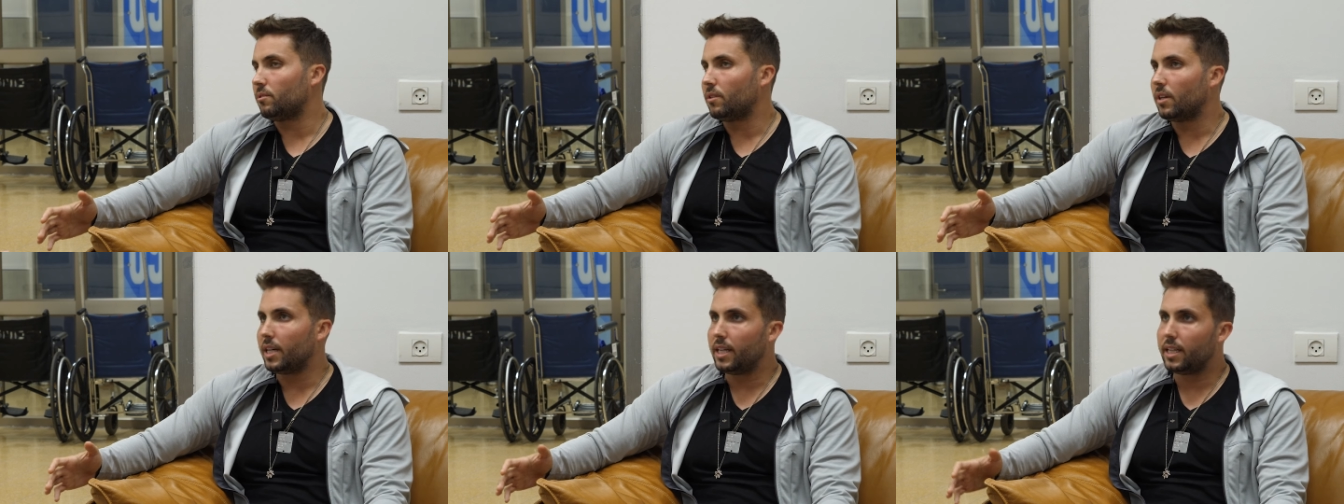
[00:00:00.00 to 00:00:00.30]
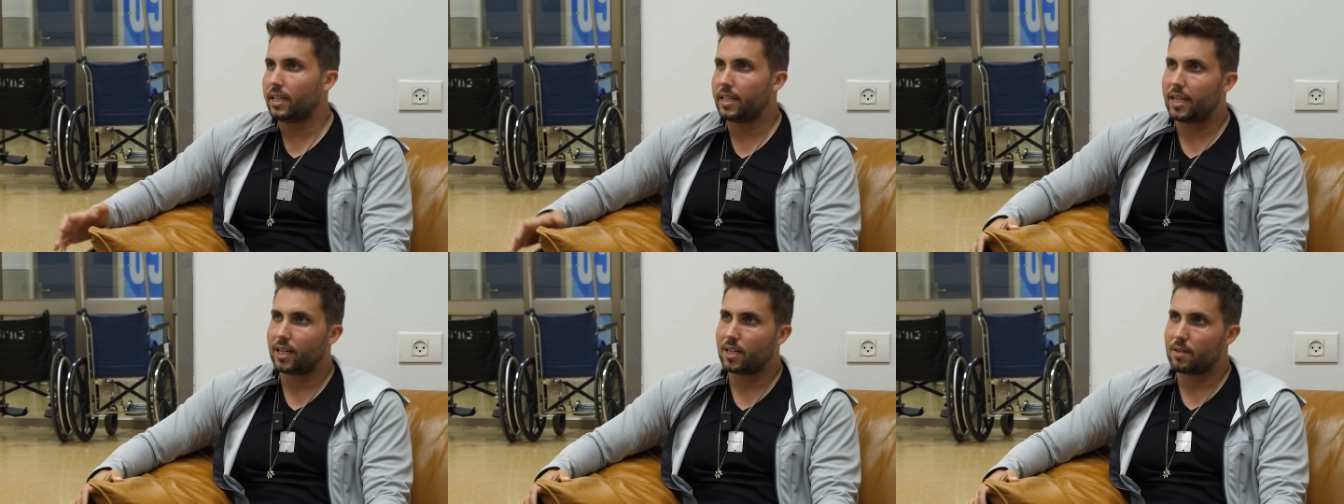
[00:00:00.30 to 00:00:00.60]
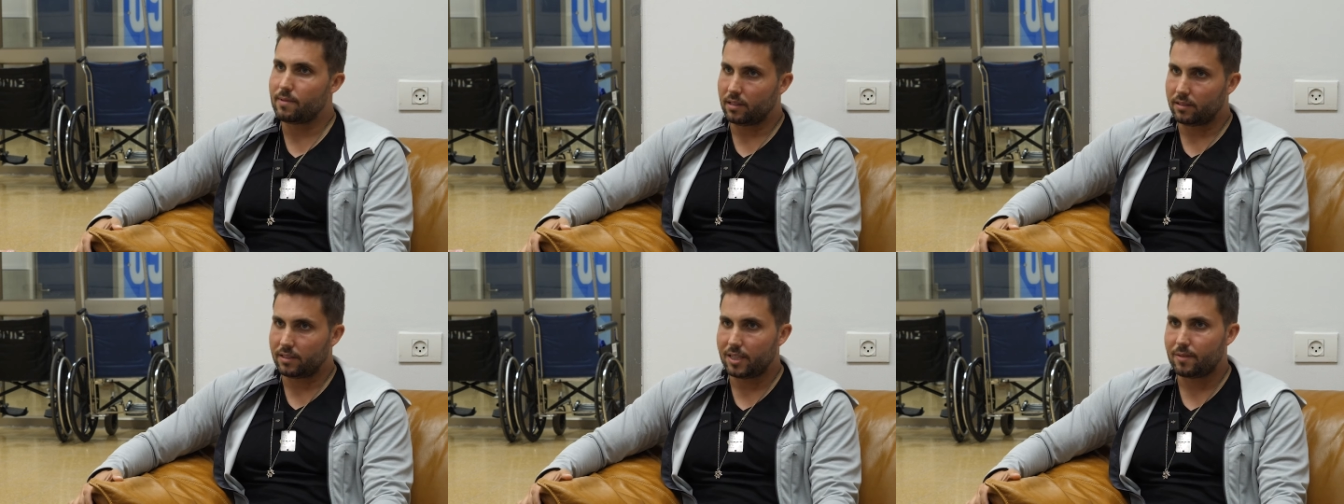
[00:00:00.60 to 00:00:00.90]
who I cared
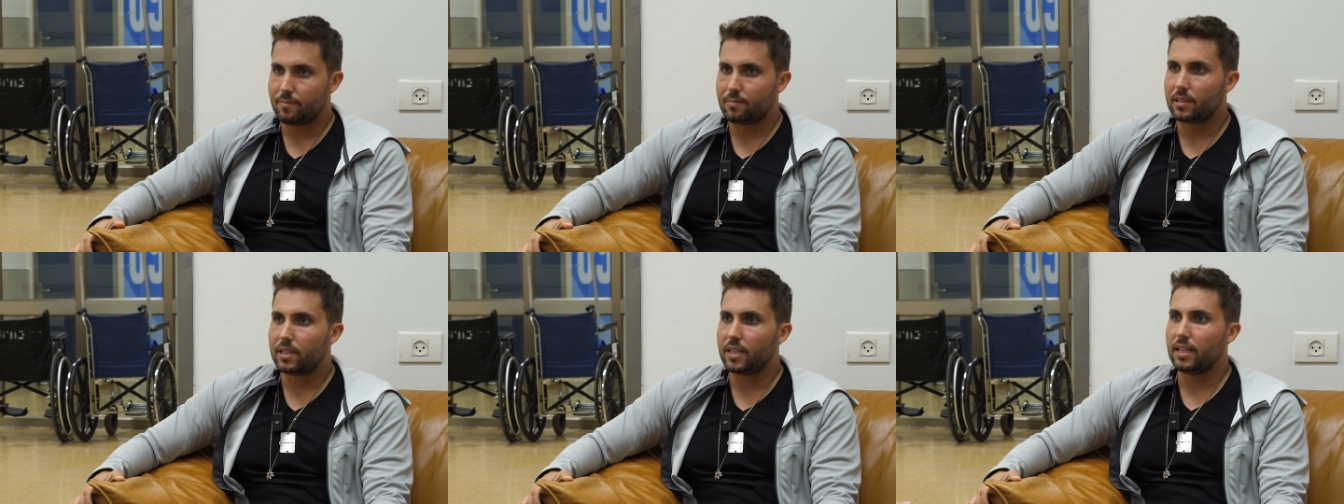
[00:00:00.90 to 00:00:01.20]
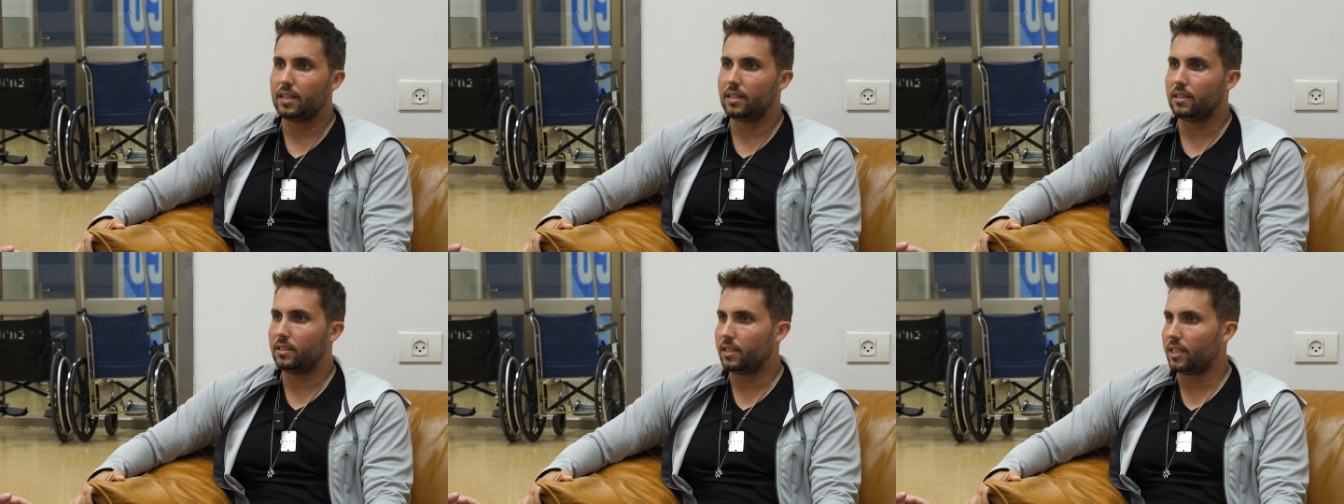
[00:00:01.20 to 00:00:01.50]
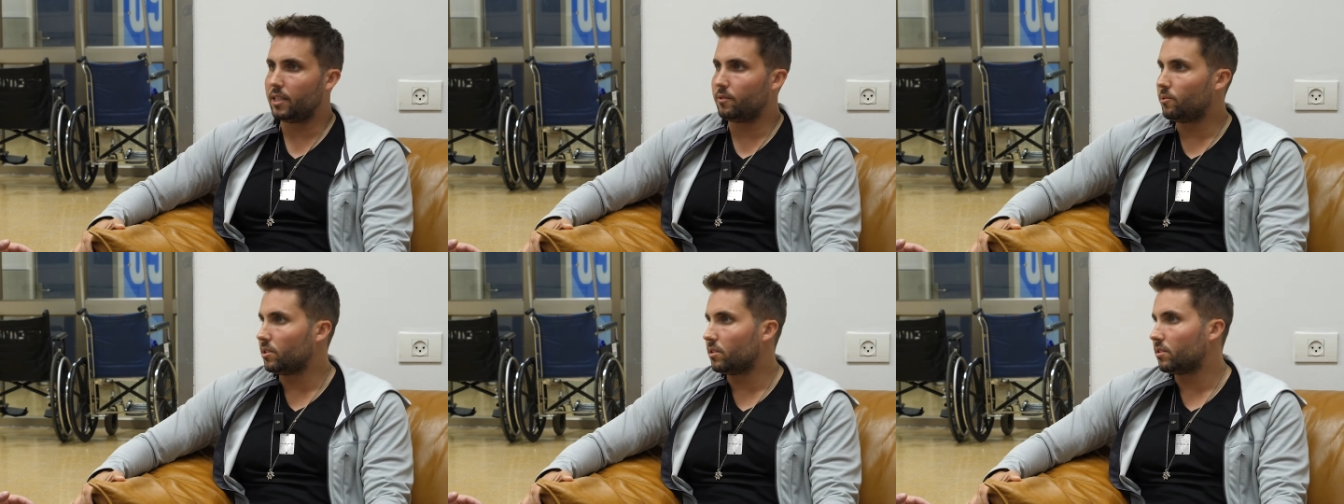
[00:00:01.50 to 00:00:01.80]
about deeply, and
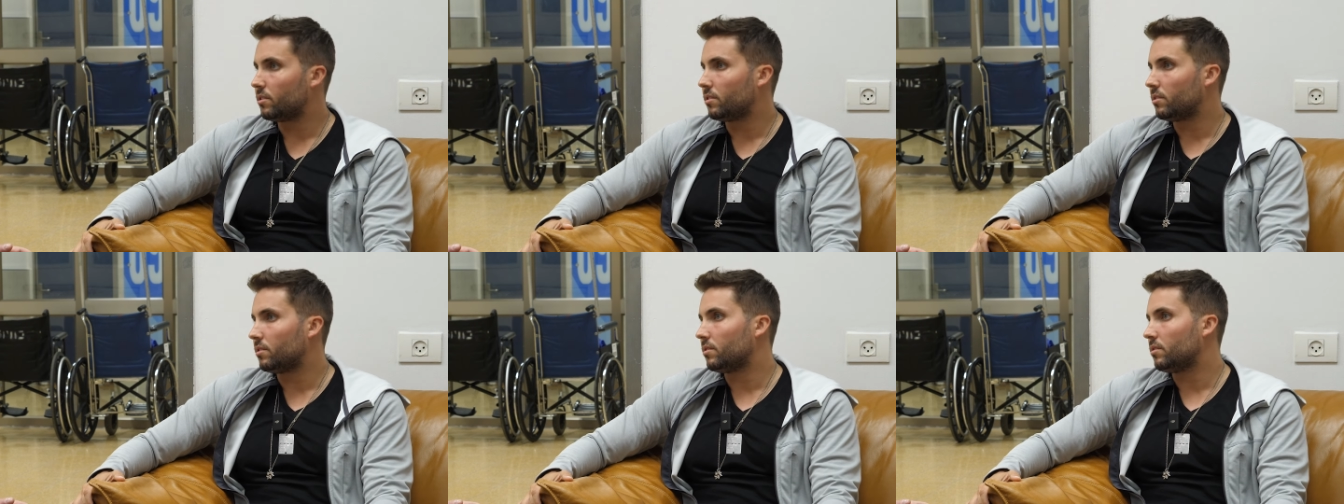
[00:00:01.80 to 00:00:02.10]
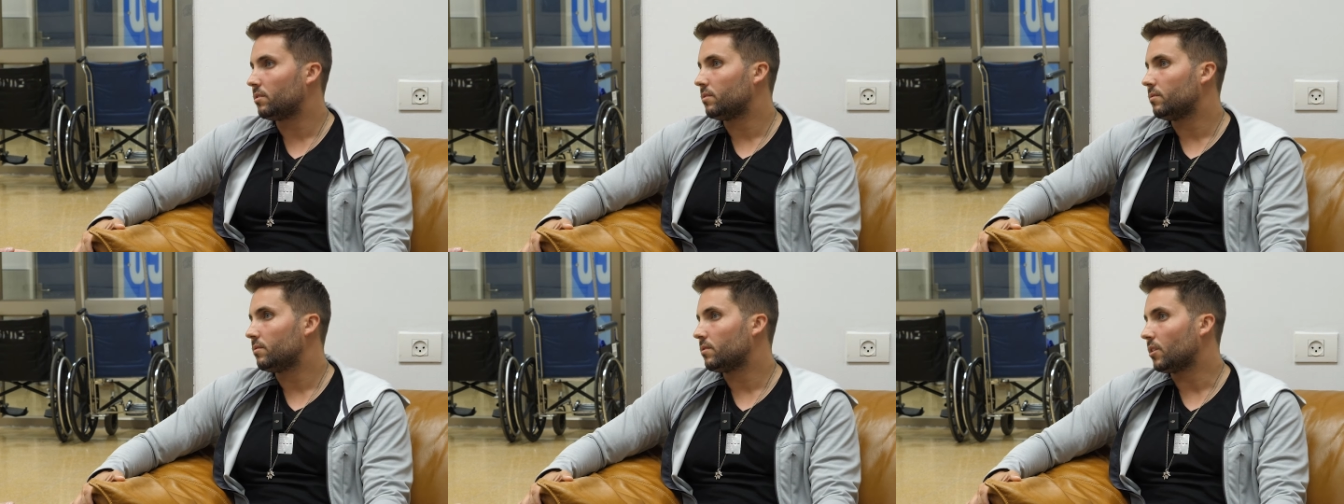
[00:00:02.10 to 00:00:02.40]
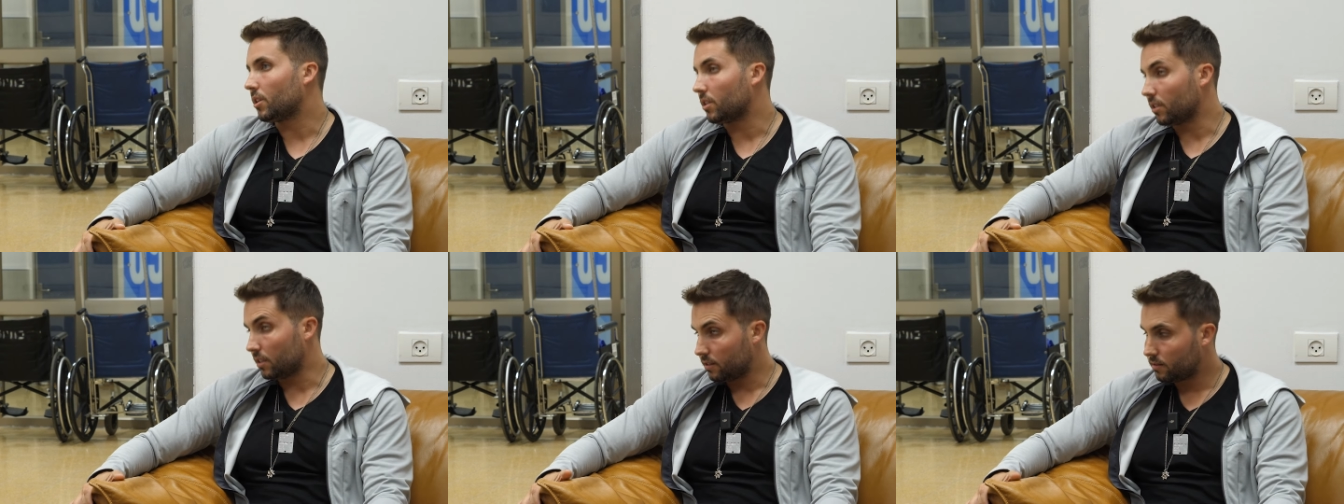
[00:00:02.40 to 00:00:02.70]
he was
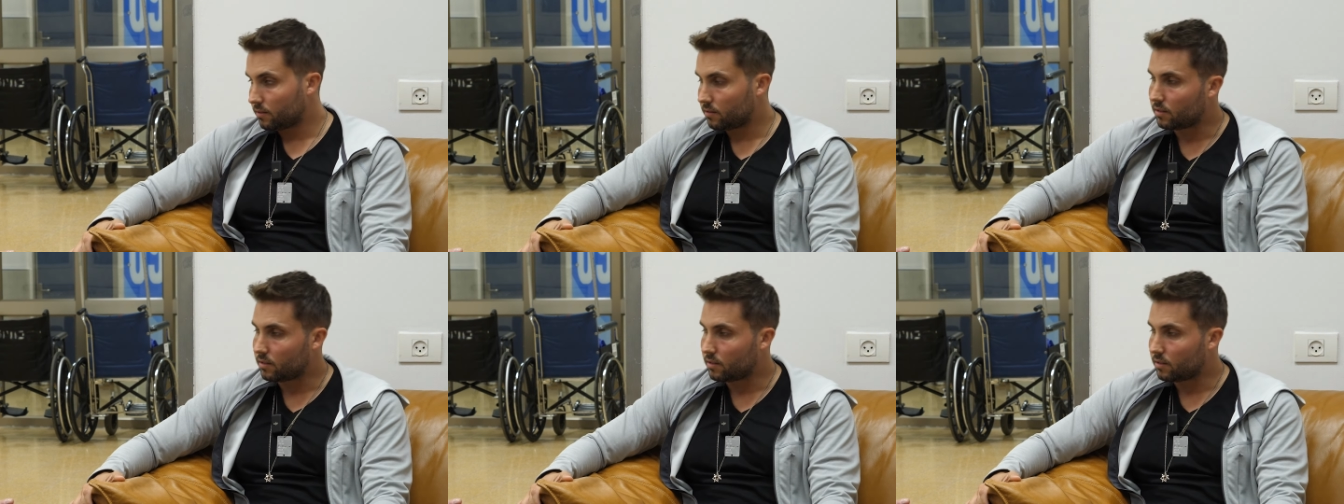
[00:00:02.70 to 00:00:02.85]
hurt.